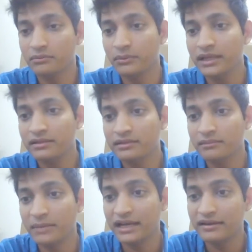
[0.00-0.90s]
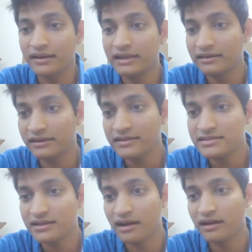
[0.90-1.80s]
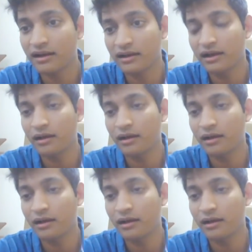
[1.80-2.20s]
with my intraday trades are